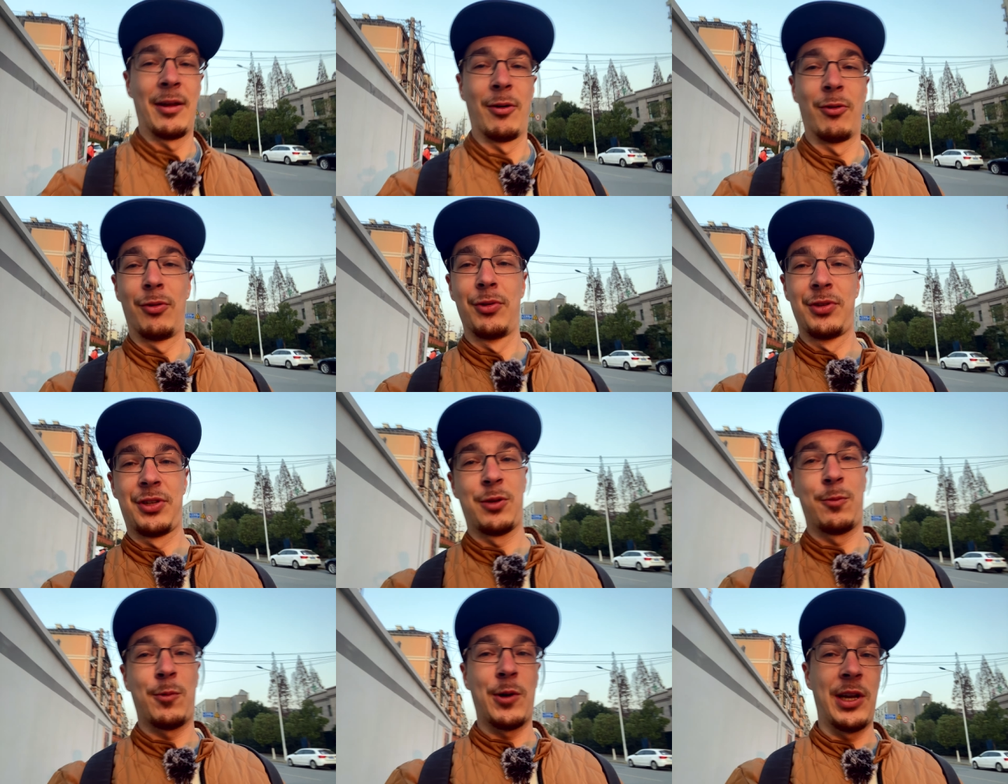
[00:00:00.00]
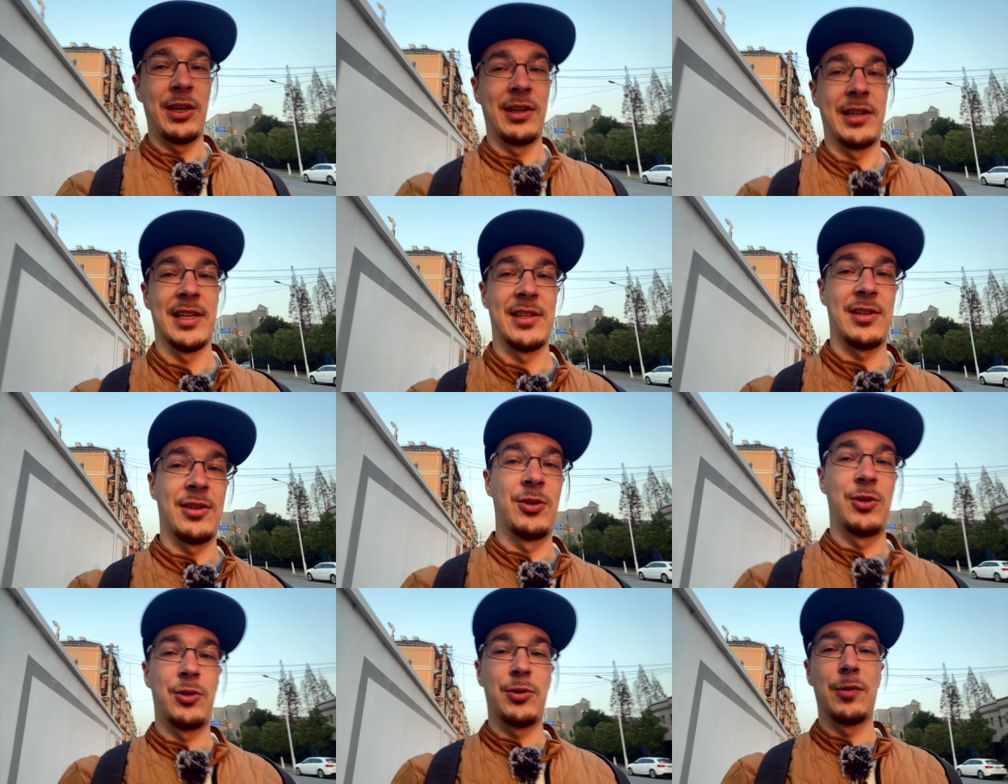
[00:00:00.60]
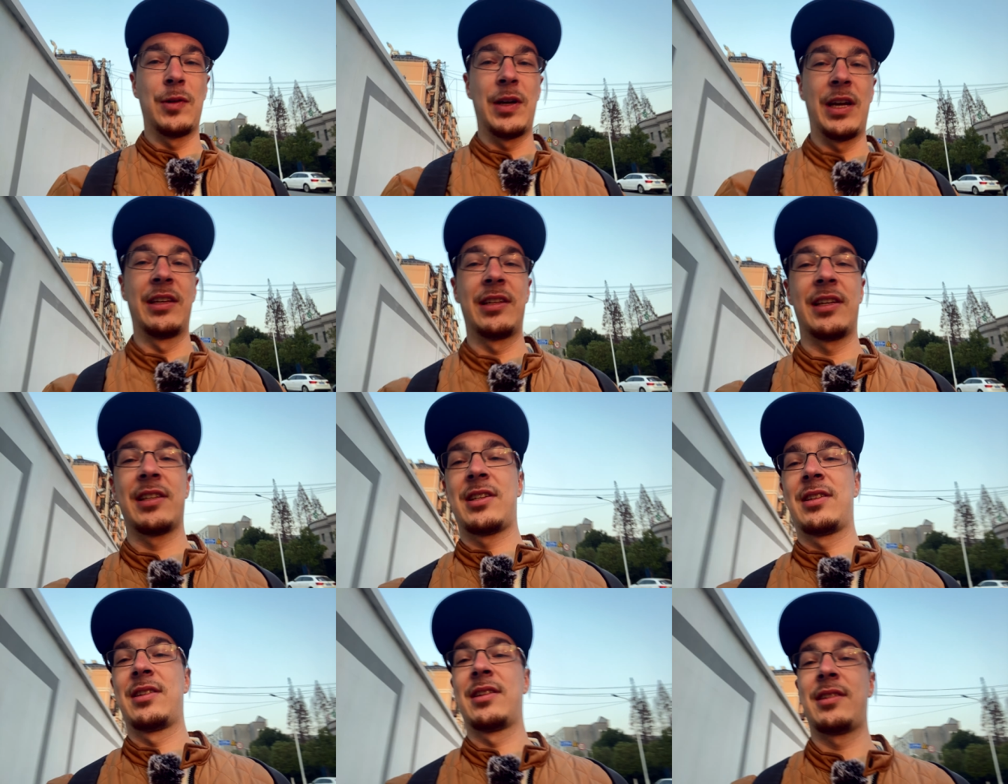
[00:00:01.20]
Also, what it doesn't do, it
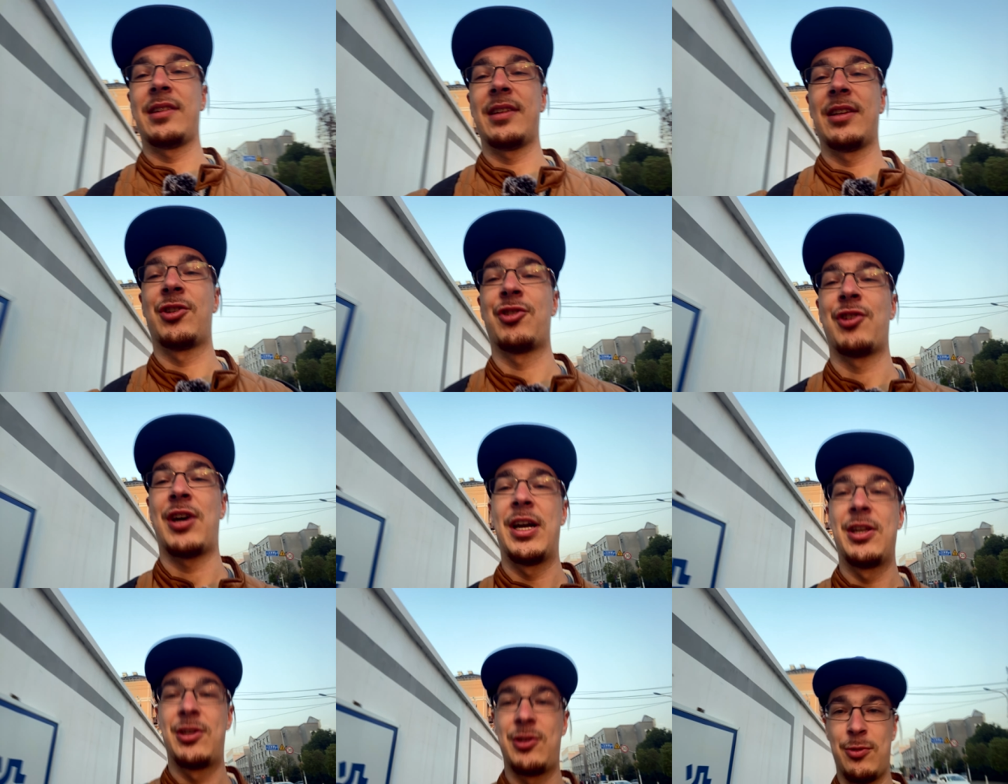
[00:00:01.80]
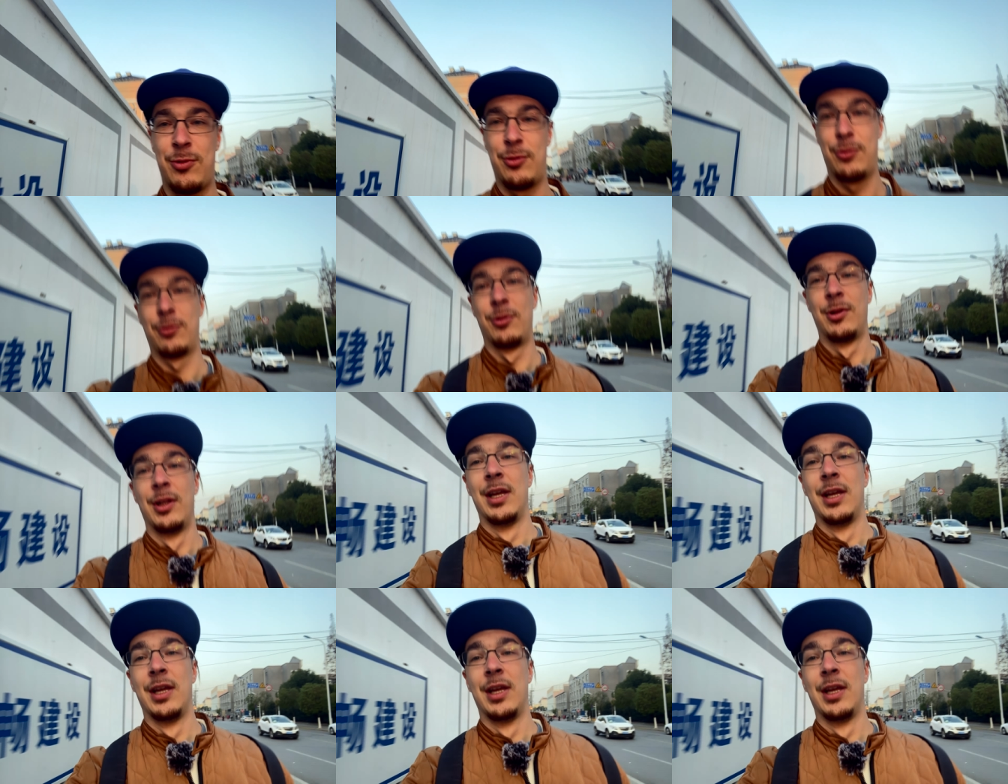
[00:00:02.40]
doesn't try to